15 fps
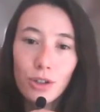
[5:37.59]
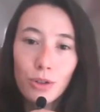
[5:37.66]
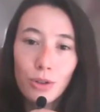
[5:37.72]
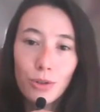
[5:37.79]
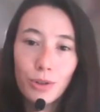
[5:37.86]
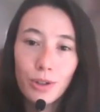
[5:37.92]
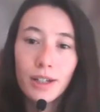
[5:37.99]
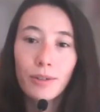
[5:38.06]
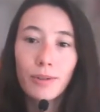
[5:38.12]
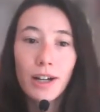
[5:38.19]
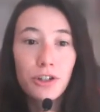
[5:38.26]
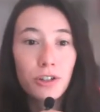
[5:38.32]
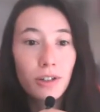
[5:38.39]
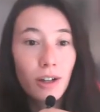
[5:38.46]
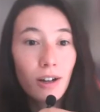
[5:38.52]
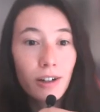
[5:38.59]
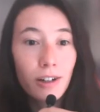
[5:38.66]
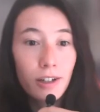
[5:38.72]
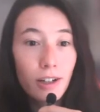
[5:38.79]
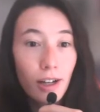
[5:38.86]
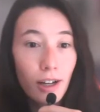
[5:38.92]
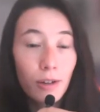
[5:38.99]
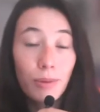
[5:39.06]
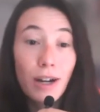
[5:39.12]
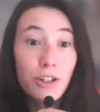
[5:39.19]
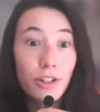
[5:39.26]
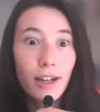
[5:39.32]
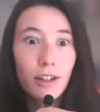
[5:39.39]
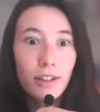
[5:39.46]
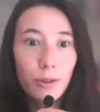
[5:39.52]
creating a
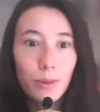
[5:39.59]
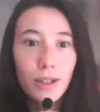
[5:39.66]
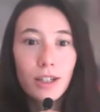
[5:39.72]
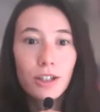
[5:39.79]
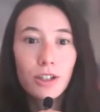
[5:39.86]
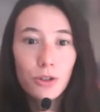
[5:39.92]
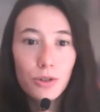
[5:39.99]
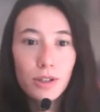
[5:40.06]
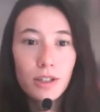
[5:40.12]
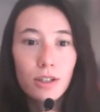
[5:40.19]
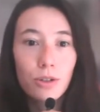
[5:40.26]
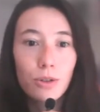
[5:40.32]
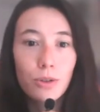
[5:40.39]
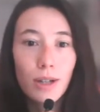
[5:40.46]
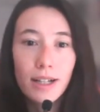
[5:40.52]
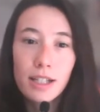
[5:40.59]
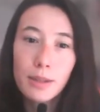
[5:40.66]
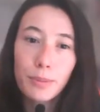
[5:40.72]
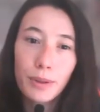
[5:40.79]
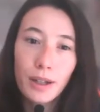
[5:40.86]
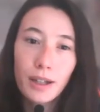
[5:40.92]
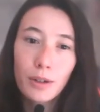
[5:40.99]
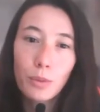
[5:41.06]
rationale that we can use to explain